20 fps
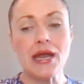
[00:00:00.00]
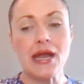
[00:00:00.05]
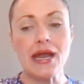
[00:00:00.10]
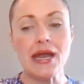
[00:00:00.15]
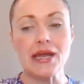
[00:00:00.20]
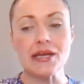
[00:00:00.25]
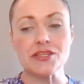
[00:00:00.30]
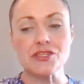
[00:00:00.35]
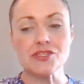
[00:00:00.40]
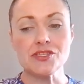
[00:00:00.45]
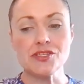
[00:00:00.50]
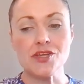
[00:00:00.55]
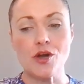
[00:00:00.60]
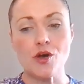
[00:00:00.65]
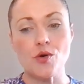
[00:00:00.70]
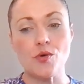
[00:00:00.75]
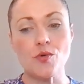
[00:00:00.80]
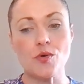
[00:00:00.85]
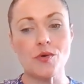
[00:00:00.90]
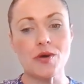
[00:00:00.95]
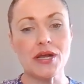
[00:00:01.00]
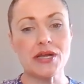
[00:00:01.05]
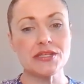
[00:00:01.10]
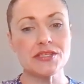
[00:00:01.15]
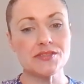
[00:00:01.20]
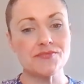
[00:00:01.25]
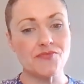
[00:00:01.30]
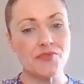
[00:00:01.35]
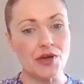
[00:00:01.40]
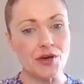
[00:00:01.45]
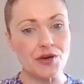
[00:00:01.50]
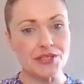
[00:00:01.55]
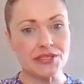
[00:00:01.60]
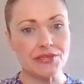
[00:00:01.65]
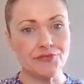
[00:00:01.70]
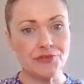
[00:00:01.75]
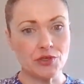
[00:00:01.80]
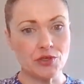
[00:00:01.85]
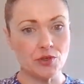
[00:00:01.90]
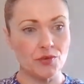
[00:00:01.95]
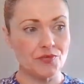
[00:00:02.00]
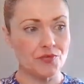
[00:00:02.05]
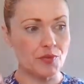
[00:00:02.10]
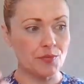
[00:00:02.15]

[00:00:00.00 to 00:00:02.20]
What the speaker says: And so it's very difficult